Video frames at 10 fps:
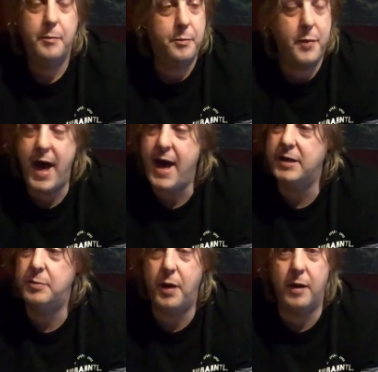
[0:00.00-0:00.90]

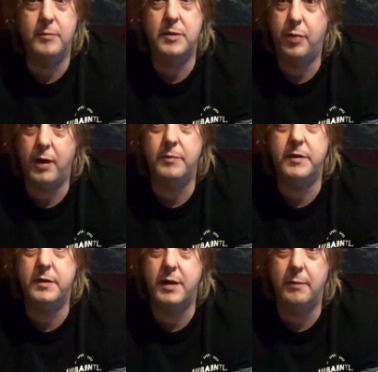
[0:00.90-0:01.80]
Pears, bums,
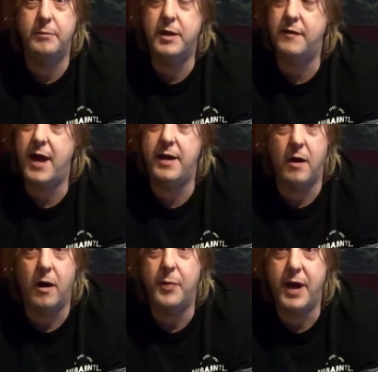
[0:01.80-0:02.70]
plums and tums, and they're
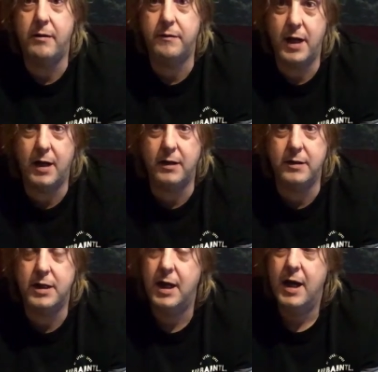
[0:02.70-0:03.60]
not a pair of
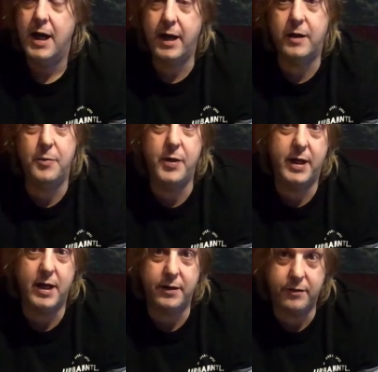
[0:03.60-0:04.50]
cards. It could be a
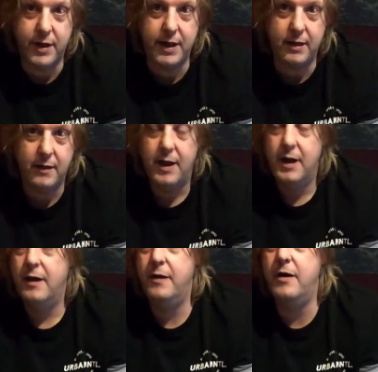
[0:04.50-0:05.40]
card reader,
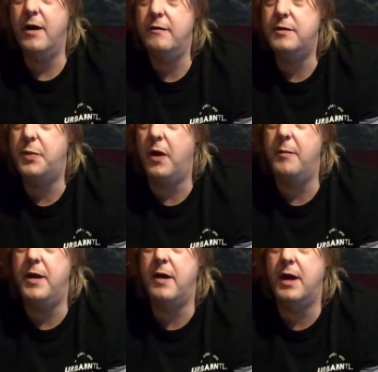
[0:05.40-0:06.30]
who knows, but
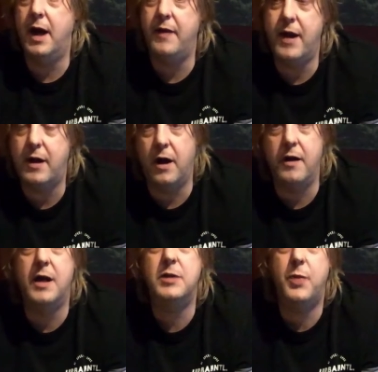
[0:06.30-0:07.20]
I'm hearing like they've got a
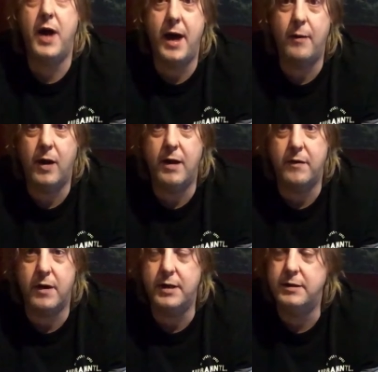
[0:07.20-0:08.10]
nice pair,
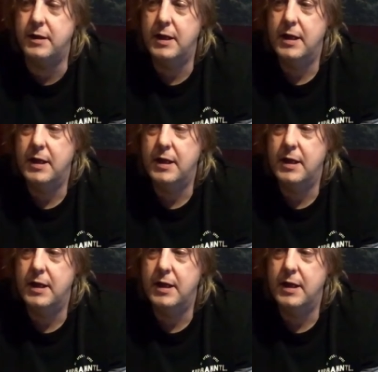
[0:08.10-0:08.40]
whatever it is.